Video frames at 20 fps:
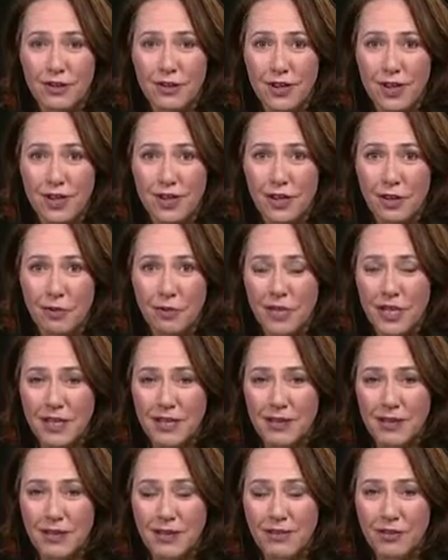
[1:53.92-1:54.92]
and I
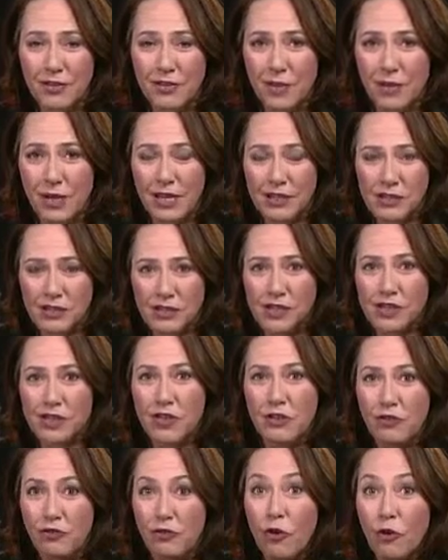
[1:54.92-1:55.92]
mean, so he's just
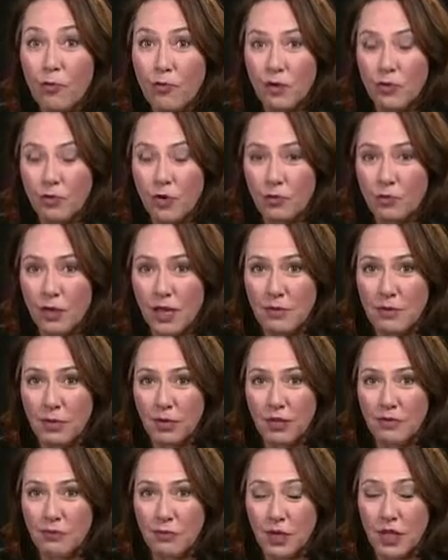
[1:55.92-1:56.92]
confirming what
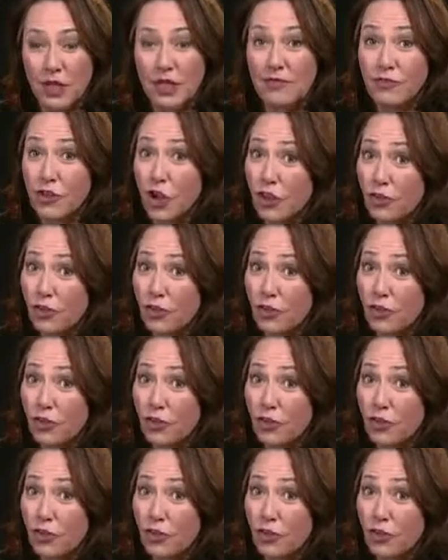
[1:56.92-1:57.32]
people have believed.